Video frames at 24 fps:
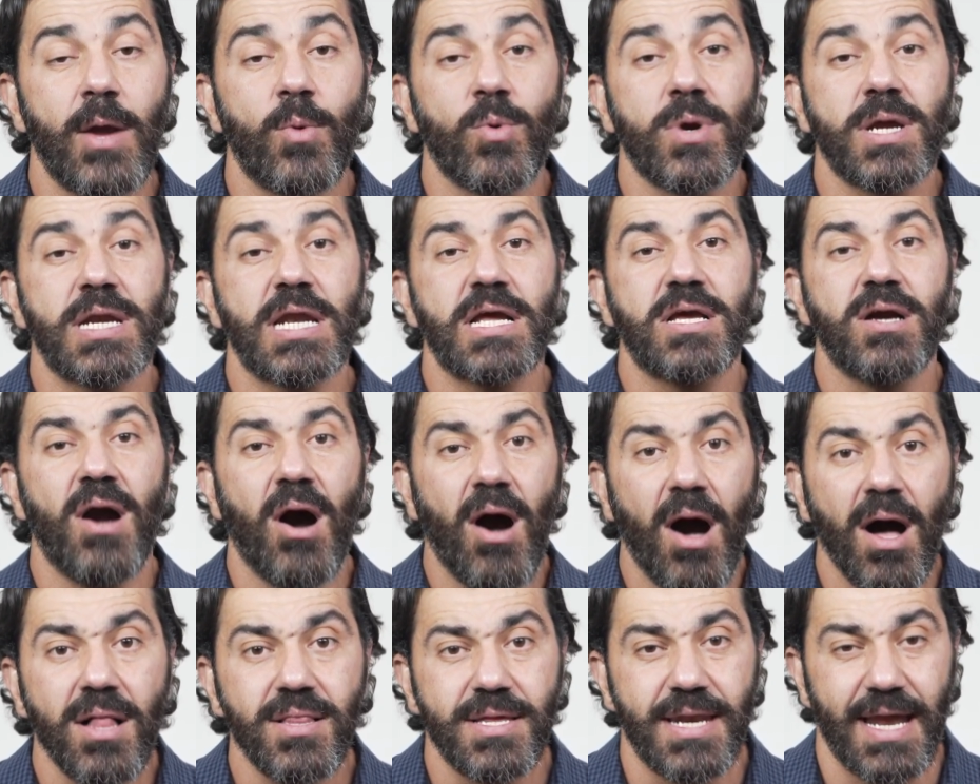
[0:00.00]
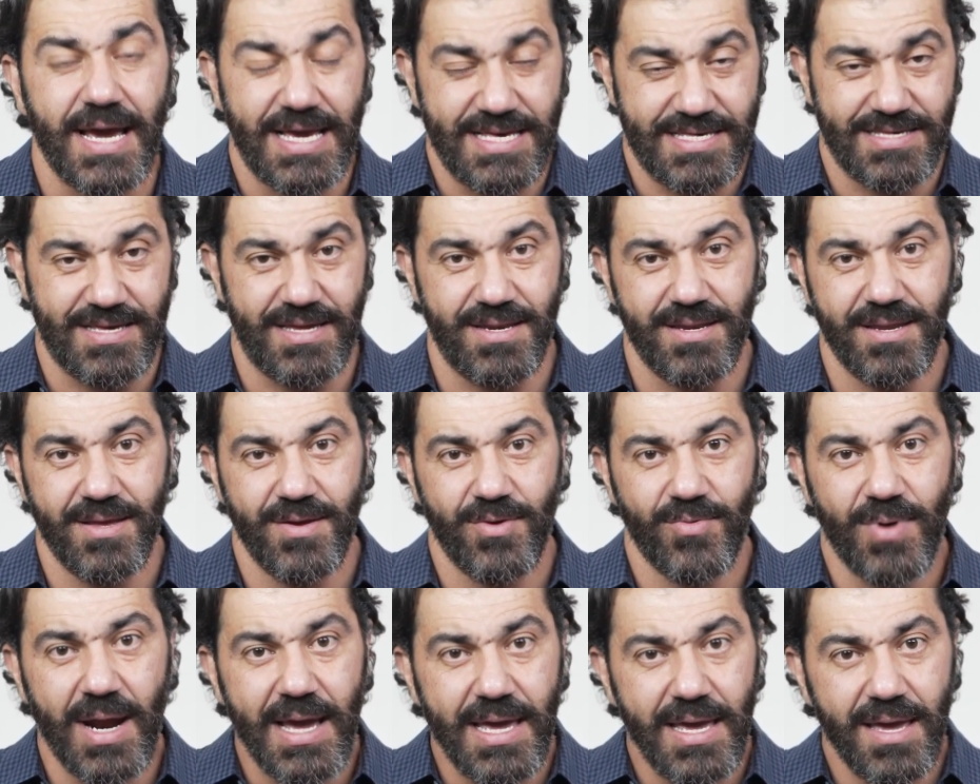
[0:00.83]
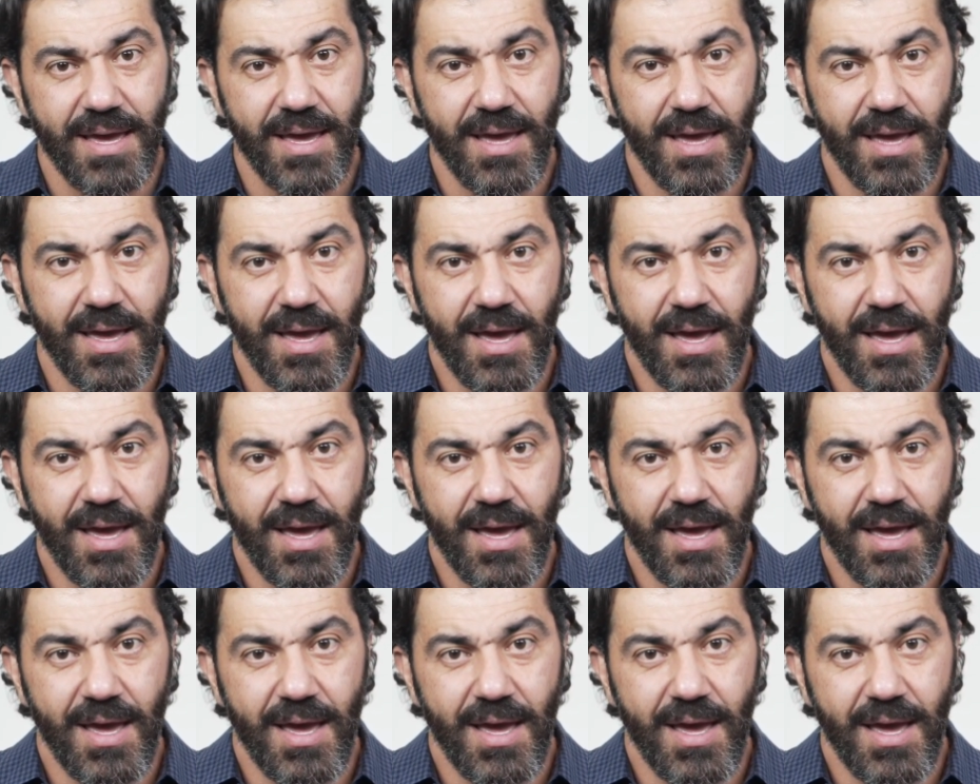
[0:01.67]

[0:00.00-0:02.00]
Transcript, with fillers: and we're going to colonize it, right?